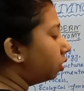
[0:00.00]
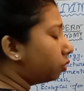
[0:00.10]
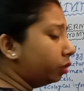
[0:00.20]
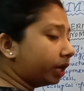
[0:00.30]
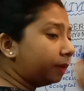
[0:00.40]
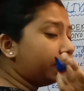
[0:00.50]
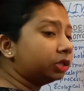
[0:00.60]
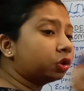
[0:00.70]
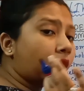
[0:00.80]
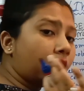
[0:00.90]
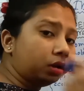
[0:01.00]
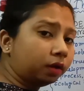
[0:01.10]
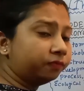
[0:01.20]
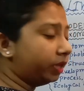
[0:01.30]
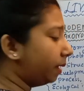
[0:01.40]
place all
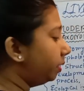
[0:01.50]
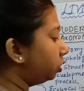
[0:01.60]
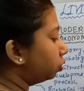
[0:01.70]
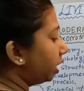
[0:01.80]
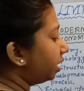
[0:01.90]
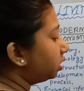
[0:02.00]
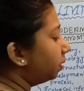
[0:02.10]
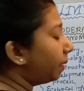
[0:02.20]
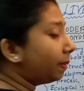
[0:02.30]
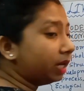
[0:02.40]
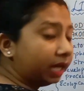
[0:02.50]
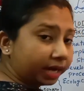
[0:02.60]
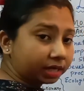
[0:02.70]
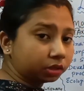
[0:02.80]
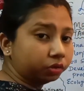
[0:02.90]
of them into that Mammalia
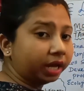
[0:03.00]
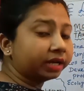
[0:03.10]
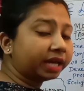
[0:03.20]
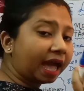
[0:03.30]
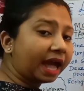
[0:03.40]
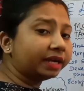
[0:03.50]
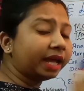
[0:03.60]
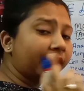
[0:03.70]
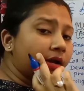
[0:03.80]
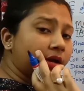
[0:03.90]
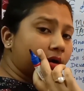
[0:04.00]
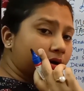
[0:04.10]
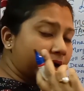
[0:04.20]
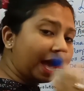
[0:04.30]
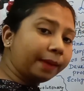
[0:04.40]
category, and cat
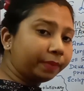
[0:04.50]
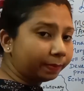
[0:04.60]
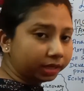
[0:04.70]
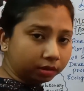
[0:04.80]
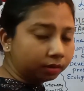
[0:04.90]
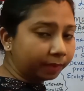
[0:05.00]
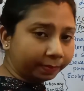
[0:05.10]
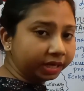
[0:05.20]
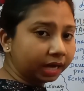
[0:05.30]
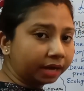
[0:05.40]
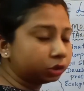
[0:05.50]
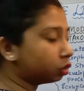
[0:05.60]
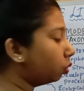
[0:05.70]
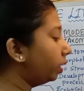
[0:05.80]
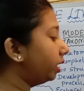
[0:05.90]
have mammary gland,
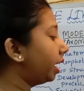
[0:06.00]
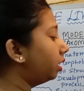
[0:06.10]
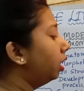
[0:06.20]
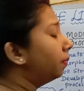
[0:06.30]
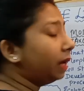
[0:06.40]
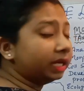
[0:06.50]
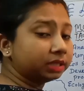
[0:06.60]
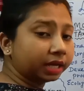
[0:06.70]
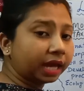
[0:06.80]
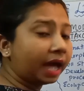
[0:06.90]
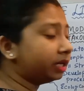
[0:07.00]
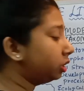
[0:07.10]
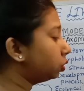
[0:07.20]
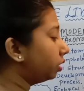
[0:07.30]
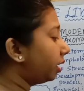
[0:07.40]
so we can place the cat
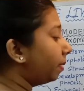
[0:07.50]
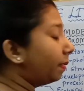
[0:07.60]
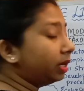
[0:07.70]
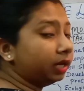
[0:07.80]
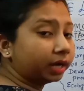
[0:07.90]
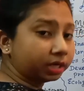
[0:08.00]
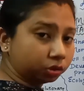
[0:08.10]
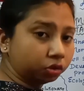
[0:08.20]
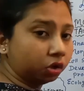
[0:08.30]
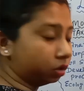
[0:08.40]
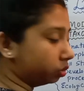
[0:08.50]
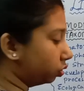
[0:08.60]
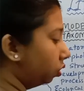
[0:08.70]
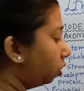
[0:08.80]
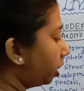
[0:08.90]
into that Mammalia category
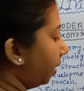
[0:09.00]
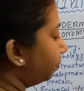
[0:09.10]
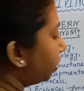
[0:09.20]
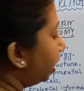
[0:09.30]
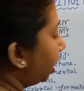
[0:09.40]
also. Okay,